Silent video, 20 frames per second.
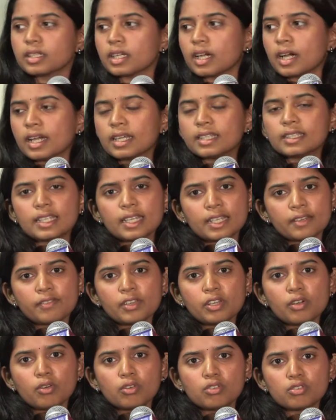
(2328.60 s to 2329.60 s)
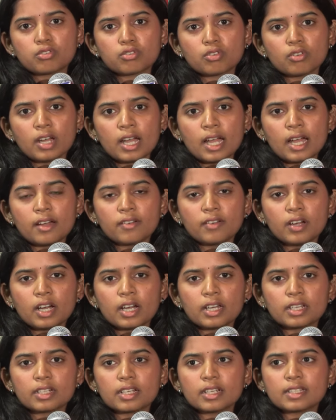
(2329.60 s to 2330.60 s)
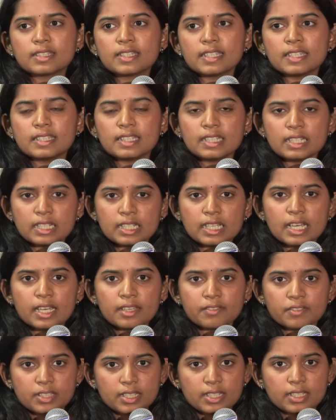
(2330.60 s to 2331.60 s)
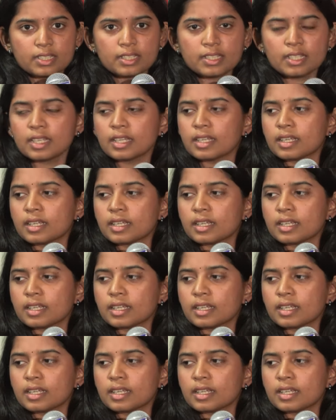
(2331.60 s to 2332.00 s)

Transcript: Yeah, and then we also have our CCDI visits.